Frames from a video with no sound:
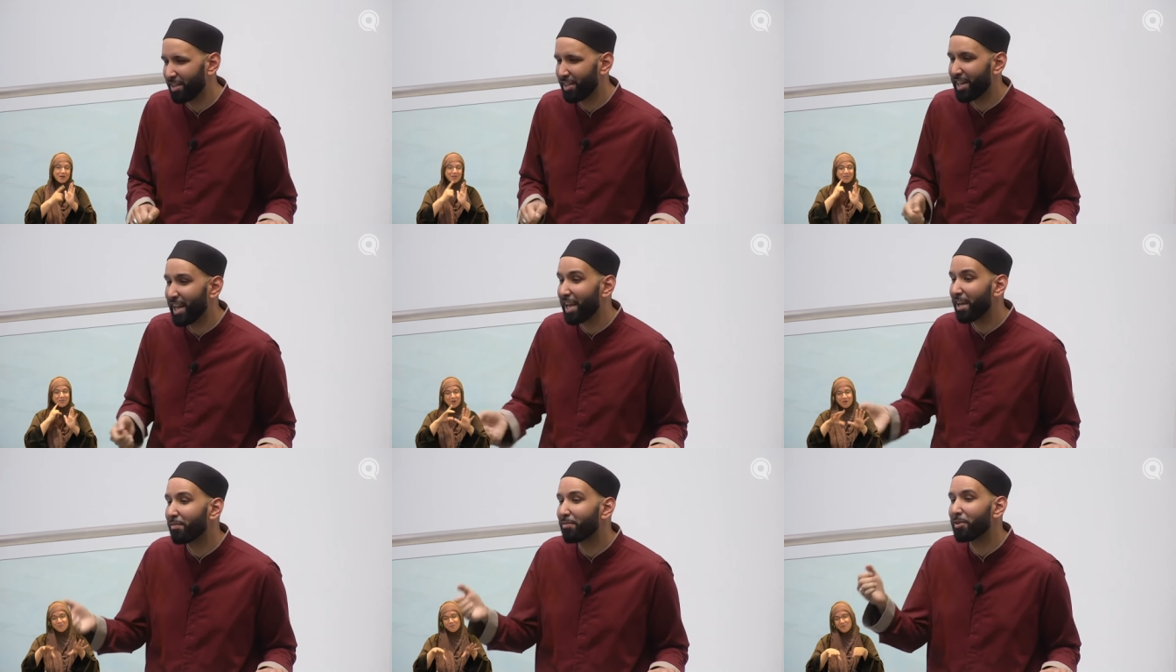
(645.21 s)
the
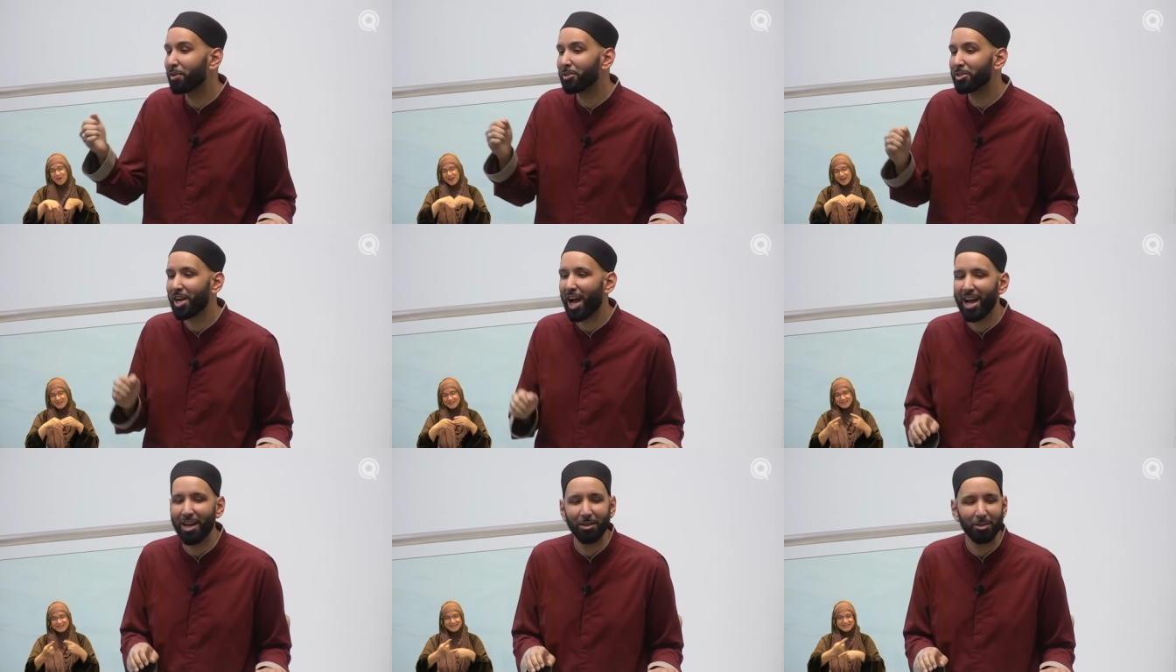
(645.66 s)
day of your
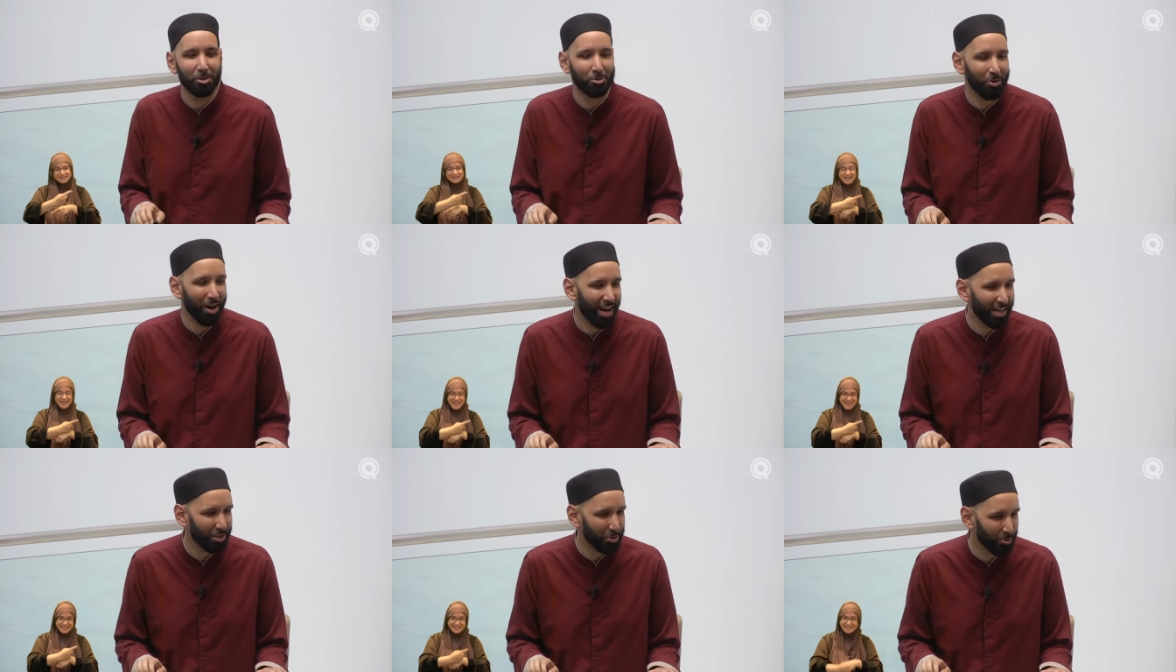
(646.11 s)
child's
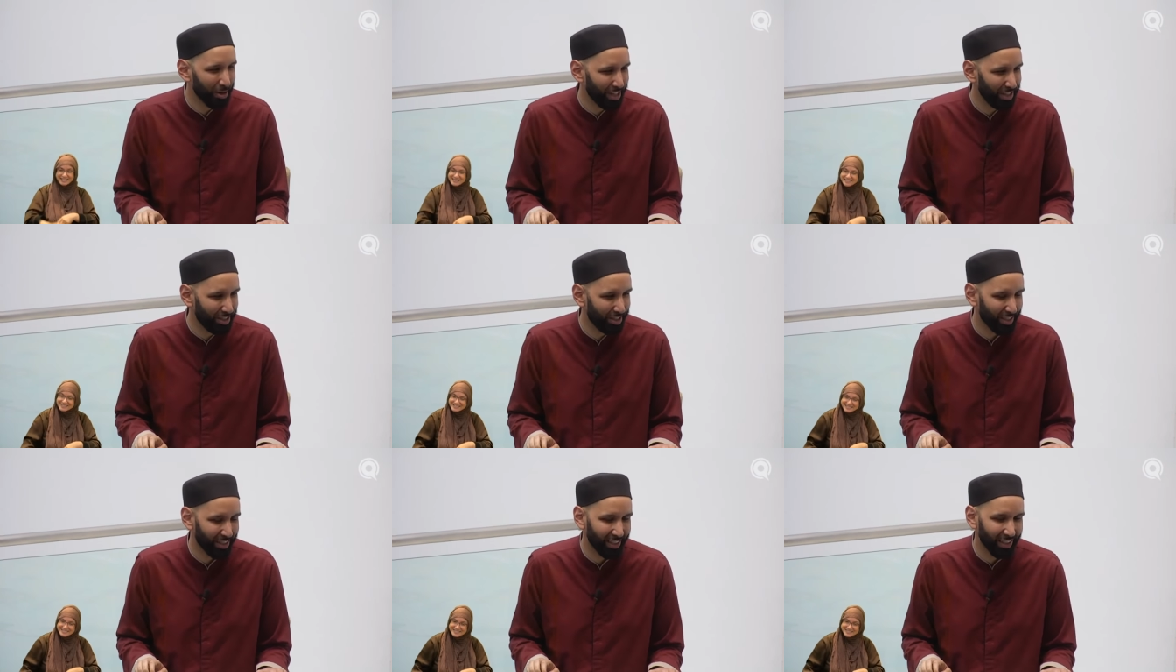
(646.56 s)

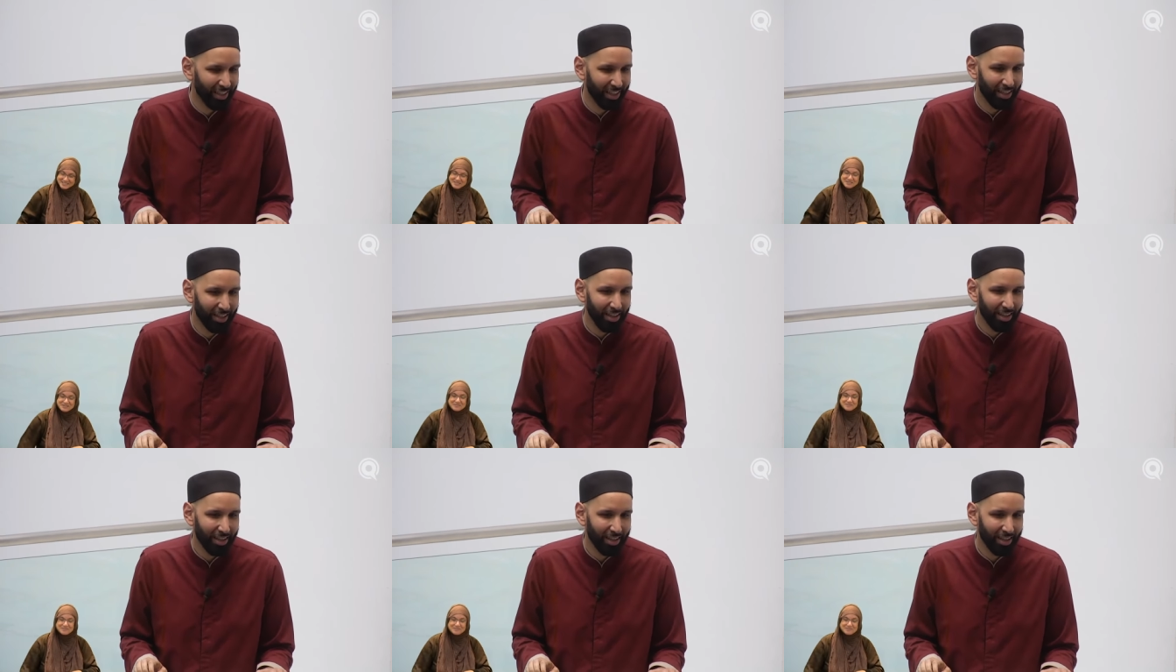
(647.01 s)
graduation.